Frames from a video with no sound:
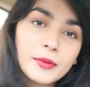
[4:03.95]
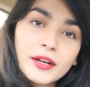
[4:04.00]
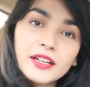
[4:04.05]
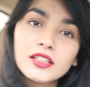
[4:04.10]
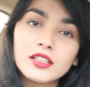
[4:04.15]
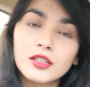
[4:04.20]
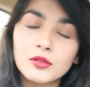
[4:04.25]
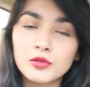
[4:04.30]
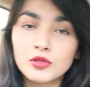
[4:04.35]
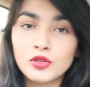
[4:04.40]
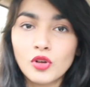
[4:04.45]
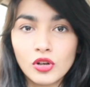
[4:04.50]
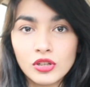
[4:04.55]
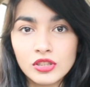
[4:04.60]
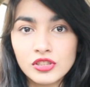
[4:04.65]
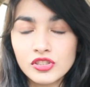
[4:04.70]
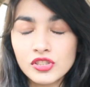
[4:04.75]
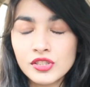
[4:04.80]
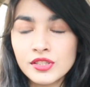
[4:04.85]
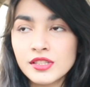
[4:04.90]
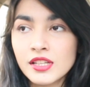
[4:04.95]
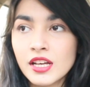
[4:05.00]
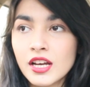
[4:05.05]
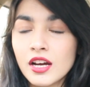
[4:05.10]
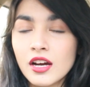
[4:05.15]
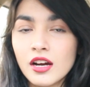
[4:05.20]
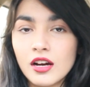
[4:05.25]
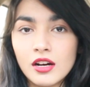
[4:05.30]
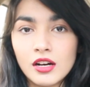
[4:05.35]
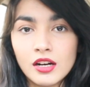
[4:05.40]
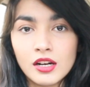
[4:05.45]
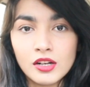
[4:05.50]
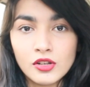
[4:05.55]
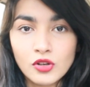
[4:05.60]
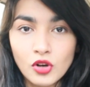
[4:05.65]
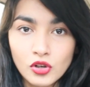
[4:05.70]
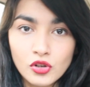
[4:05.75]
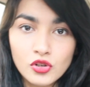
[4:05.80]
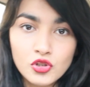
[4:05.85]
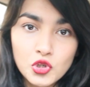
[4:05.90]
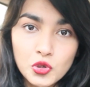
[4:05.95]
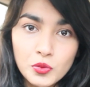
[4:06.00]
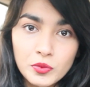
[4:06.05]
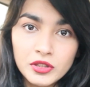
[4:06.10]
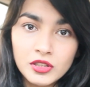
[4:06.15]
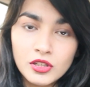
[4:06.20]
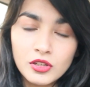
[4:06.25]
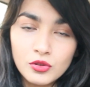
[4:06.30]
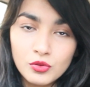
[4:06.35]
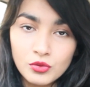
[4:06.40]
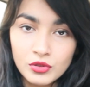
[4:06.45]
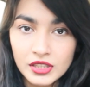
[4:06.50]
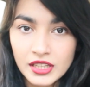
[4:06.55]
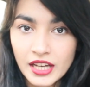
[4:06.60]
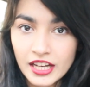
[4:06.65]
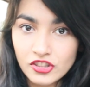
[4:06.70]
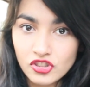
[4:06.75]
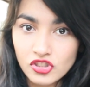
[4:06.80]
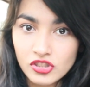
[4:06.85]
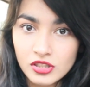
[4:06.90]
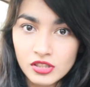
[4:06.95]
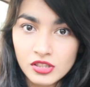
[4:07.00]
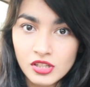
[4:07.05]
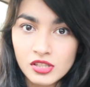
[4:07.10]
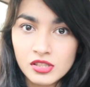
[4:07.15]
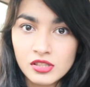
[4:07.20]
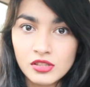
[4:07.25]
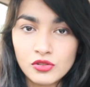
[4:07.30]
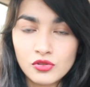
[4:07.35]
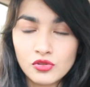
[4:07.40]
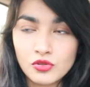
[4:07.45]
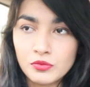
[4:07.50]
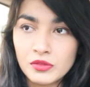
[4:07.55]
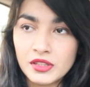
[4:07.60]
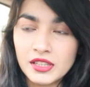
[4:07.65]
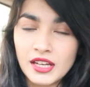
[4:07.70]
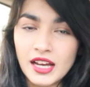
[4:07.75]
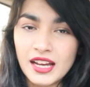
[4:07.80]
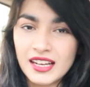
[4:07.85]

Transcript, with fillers: My dermatologist, uh, Doctor Shobhit Karoli, actually suggested it to me.